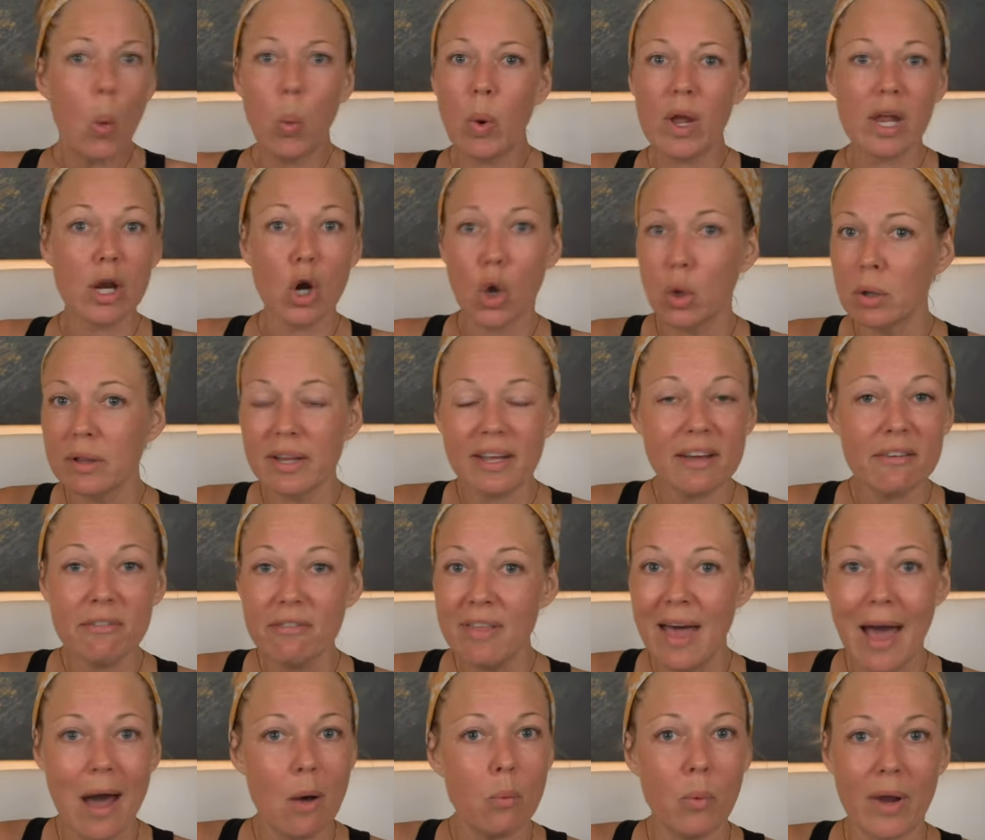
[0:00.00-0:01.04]
don't live
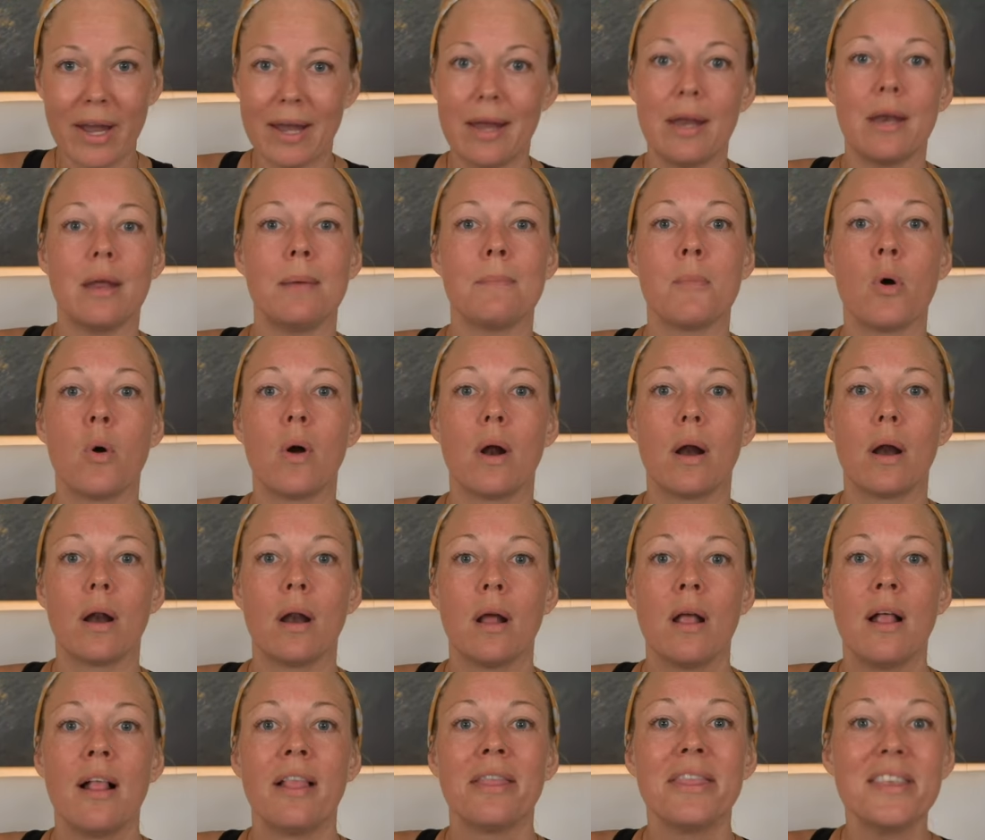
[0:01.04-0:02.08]
that way anymore.
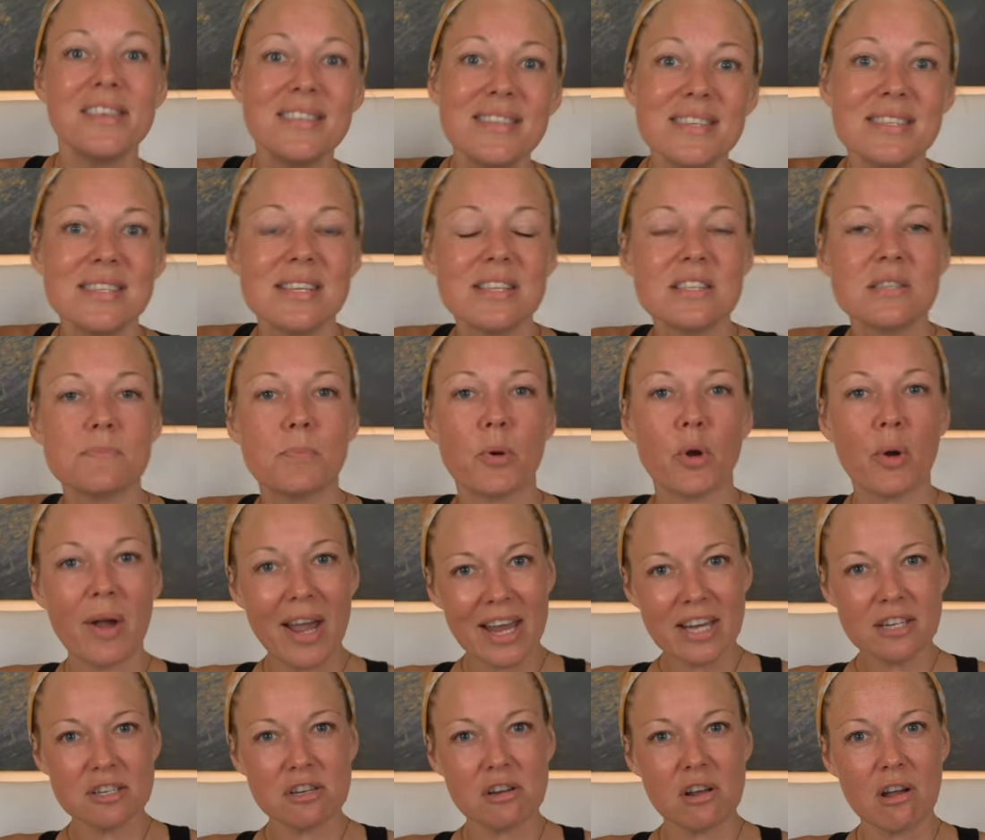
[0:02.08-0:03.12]
This is
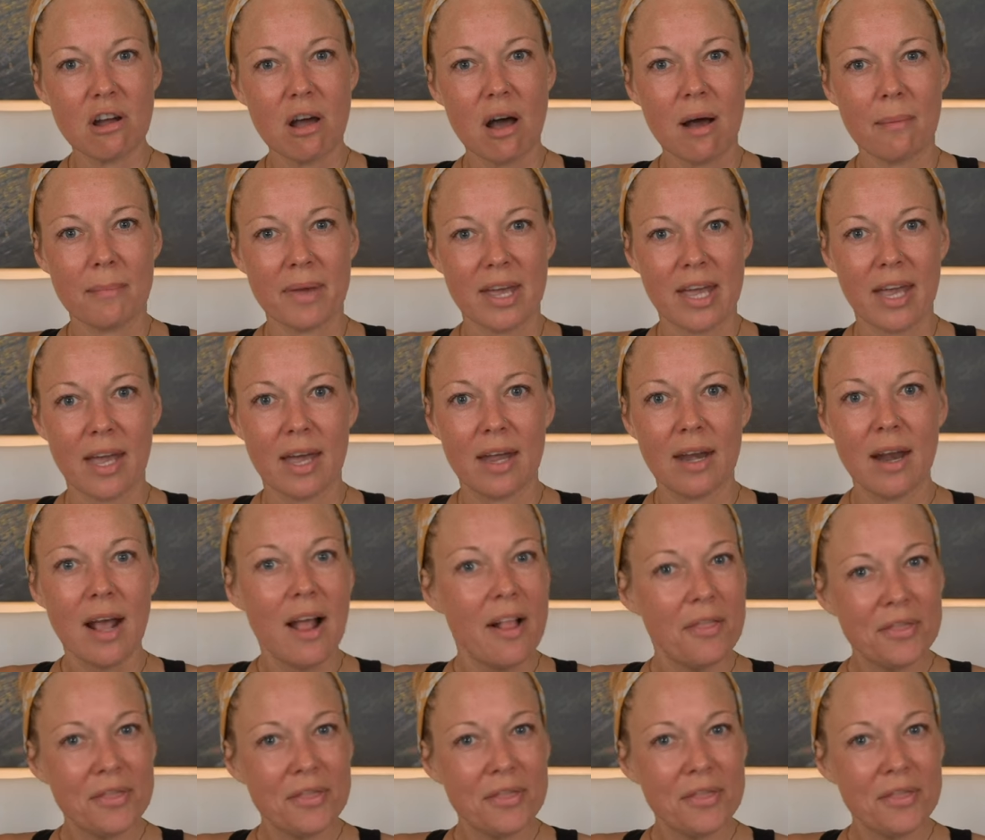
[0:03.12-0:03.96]
inspiration coming in.